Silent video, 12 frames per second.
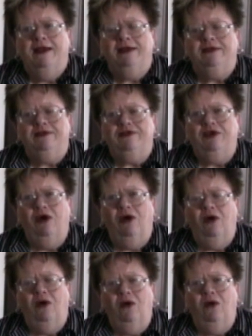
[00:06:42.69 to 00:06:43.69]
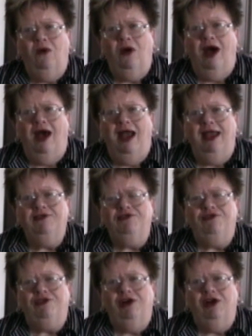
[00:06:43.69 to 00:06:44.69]
So I
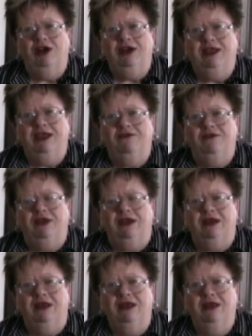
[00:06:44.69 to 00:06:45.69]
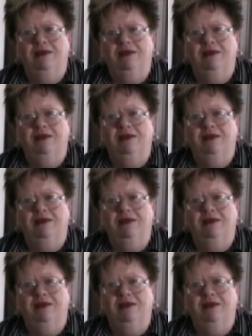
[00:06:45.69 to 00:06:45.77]
started giving